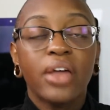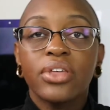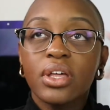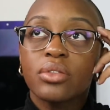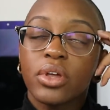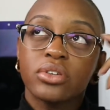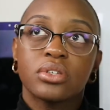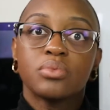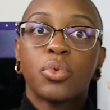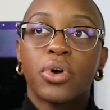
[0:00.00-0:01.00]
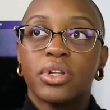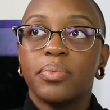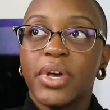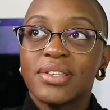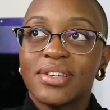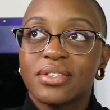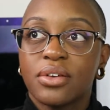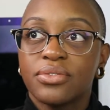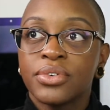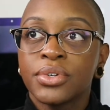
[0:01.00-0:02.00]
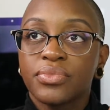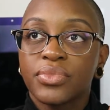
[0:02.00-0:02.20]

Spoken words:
think theirs is more on the basics of